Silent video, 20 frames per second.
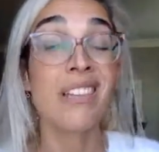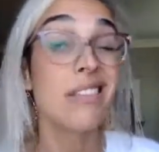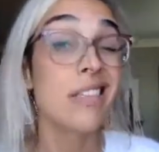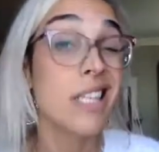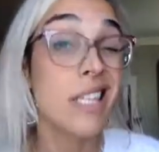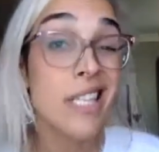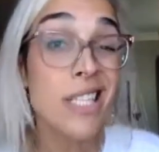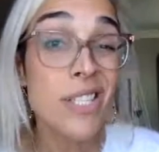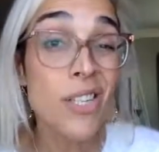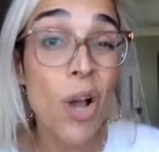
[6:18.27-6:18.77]

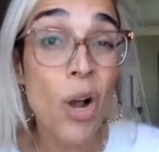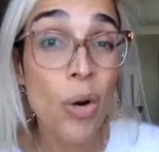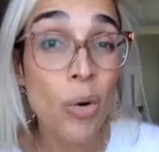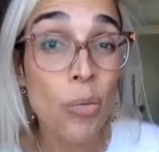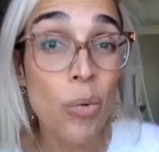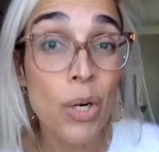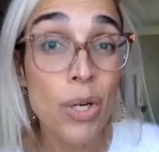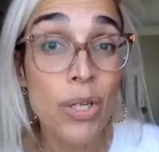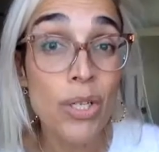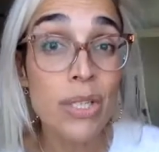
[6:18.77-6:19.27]
These are
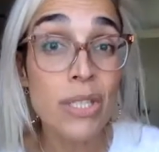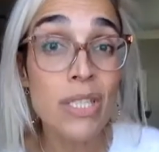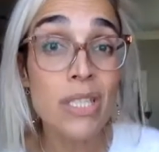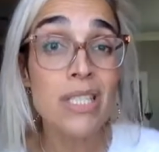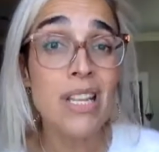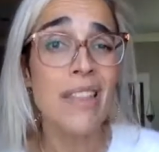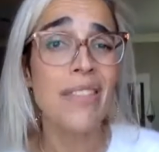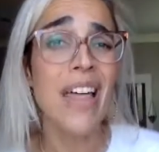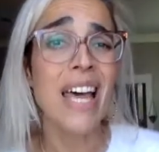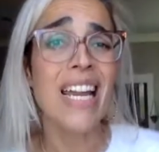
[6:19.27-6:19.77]
words
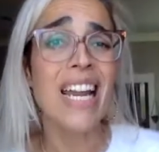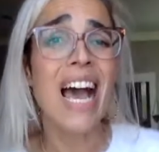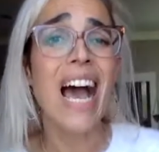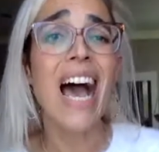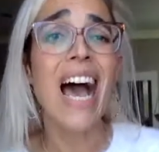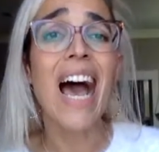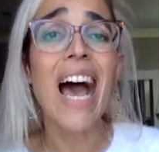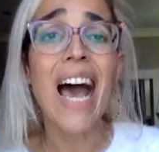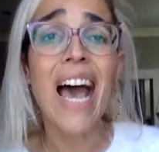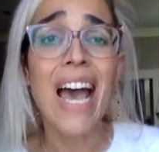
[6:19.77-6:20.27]
that
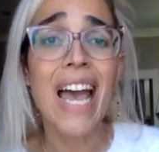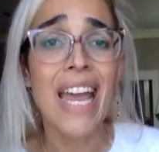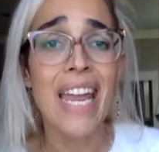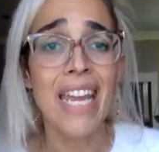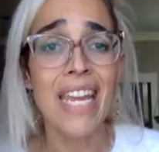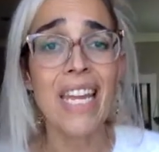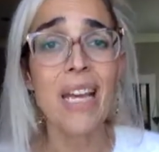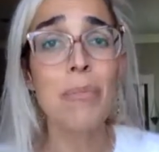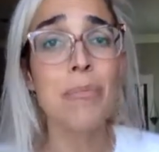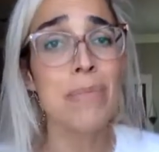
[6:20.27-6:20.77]

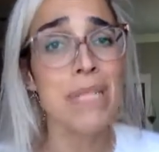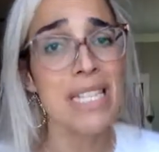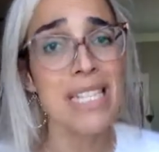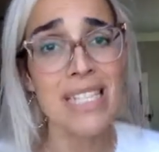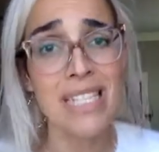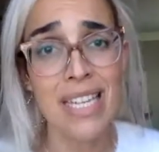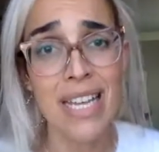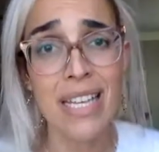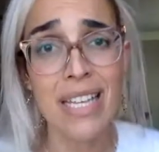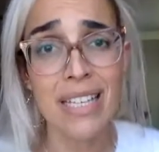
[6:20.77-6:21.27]
I
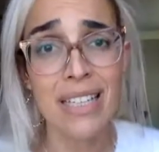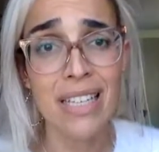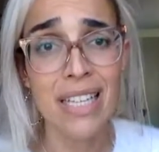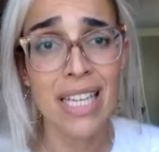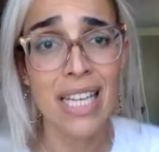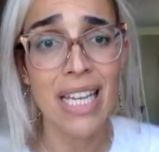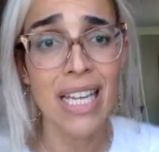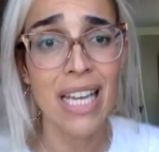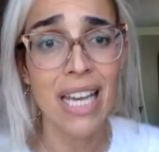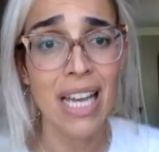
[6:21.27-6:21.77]

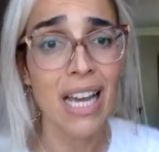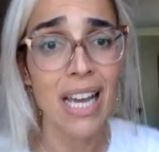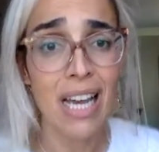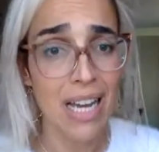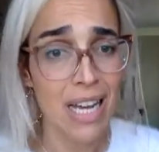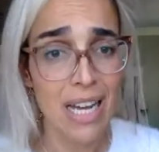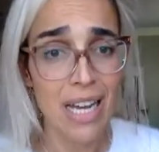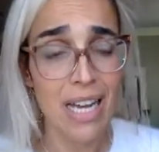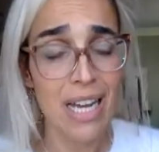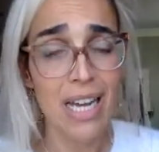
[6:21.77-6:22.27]
mistakenly
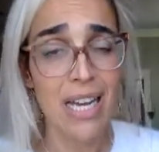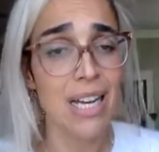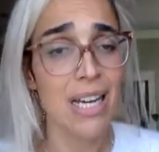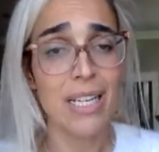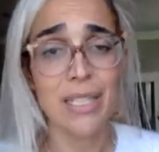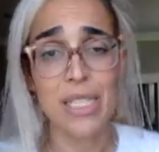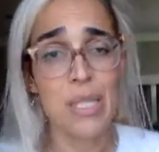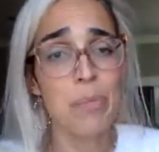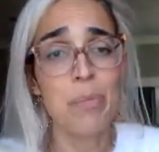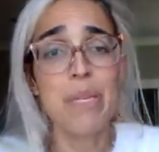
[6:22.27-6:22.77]

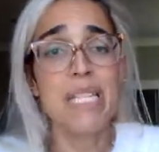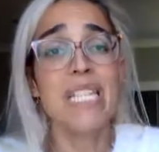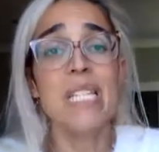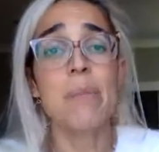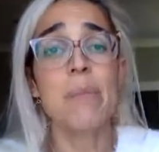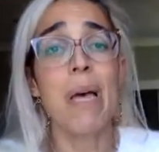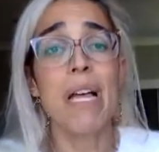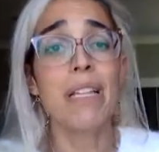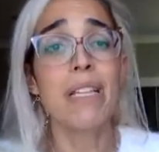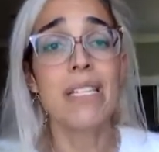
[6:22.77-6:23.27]

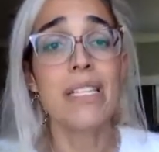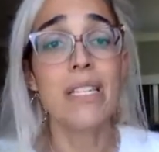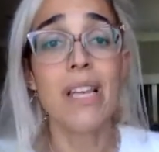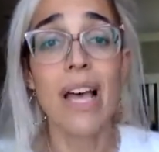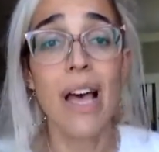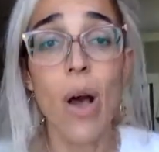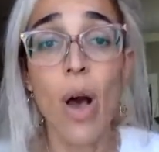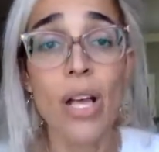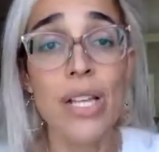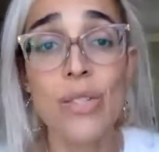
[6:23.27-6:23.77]
misspell
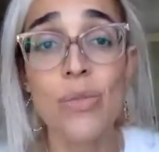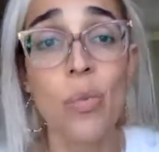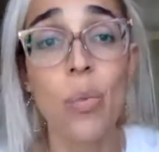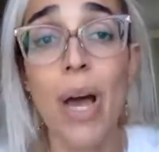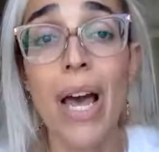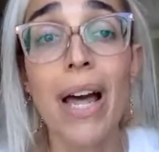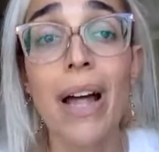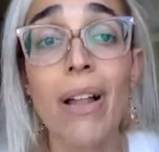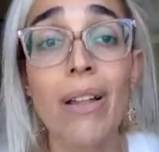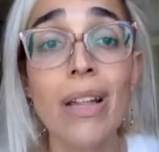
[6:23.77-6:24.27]
as
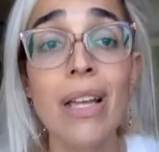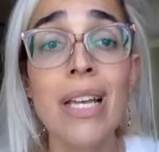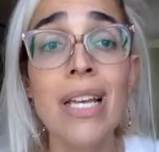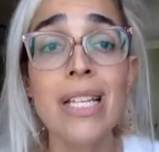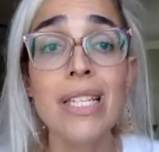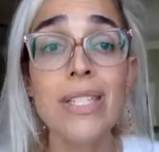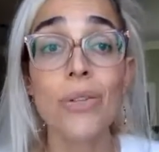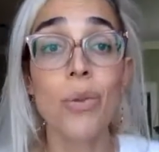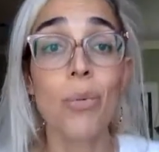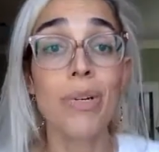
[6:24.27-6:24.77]
well.
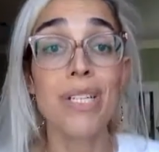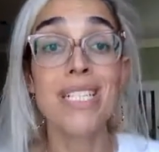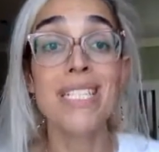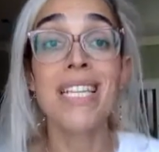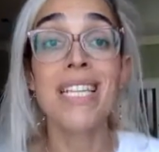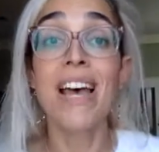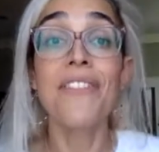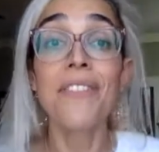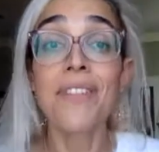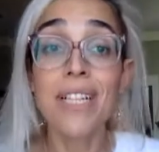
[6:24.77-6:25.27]
So the word
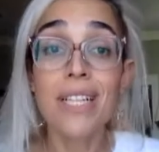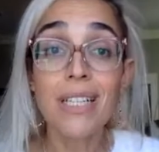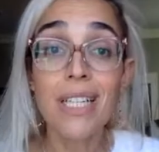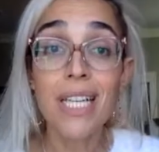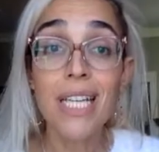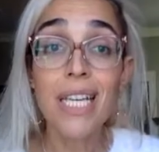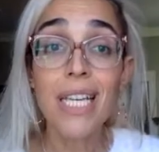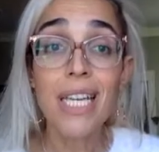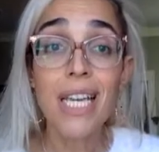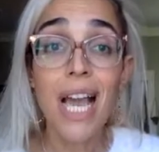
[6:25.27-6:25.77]

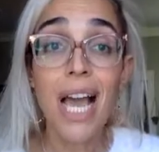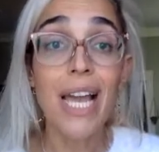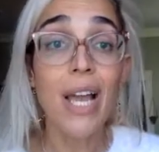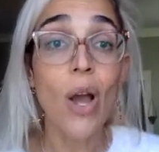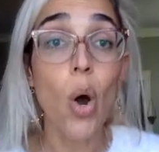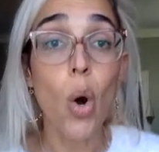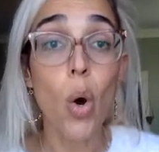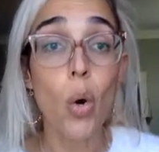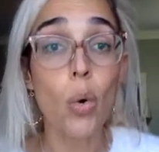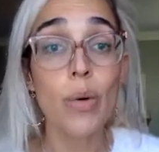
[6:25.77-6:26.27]
definitely, I
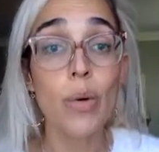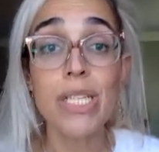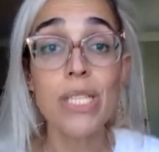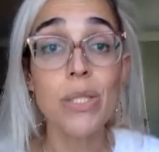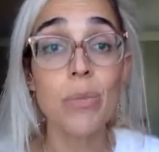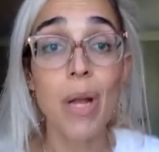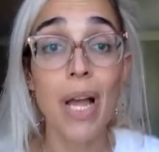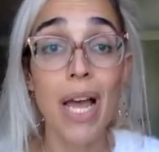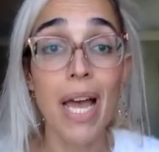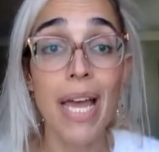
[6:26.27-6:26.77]
always
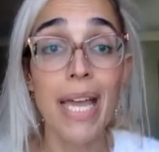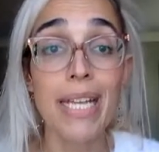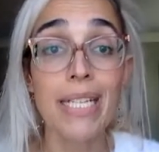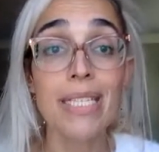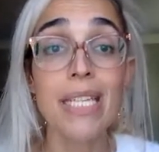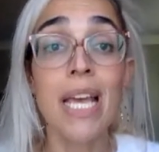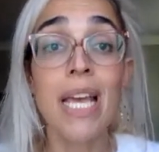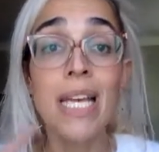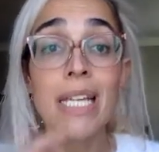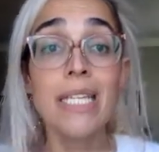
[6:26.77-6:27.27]
write
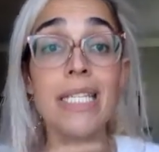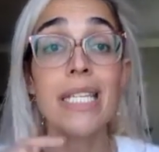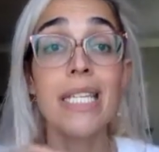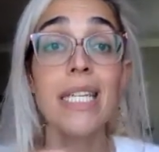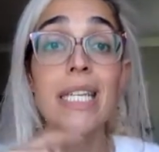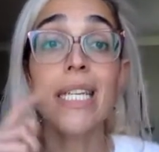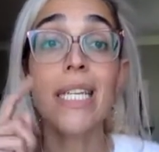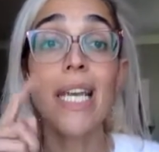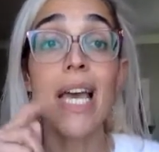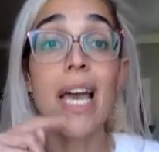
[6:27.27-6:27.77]

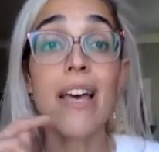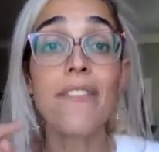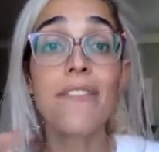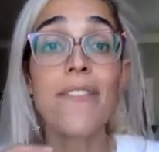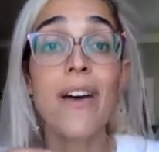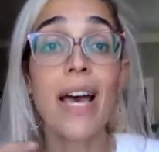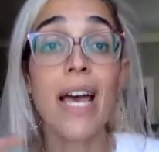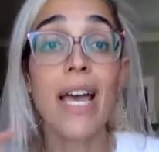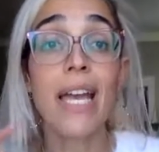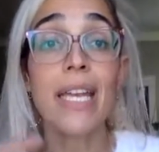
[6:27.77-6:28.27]

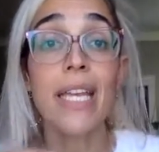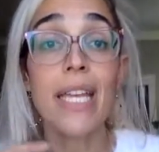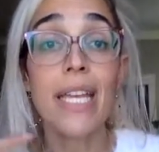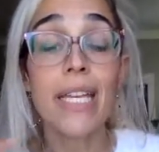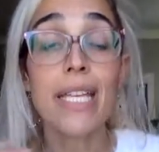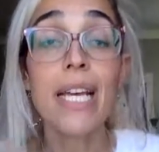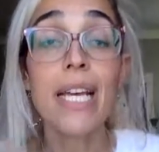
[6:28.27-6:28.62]
D-E-F-I-N-I-T-L-Y.